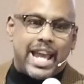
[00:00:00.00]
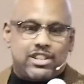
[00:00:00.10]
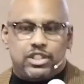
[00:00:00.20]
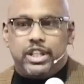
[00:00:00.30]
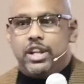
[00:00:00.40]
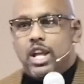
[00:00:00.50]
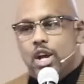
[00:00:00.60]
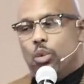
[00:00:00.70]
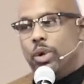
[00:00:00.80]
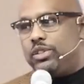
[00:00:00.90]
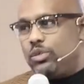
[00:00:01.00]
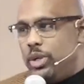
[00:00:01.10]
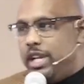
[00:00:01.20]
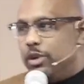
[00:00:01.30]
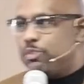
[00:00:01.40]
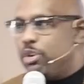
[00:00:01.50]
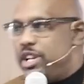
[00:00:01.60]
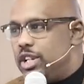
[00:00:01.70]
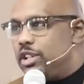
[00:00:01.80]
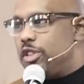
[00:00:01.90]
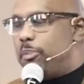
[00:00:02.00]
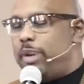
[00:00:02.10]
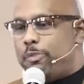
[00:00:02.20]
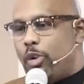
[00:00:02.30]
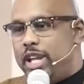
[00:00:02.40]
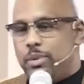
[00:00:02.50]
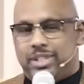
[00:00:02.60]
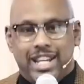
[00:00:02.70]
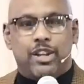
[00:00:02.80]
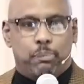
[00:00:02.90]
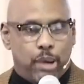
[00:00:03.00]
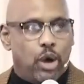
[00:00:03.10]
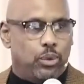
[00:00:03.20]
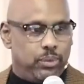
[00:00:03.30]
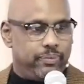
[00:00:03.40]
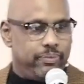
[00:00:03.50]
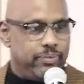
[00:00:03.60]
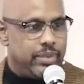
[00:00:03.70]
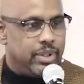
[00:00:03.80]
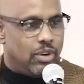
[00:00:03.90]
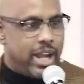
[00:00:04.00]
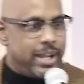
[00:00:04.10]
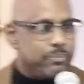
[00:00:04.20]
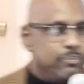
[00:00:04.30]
actually was, when he was preaching to the people, he was in a boat, right?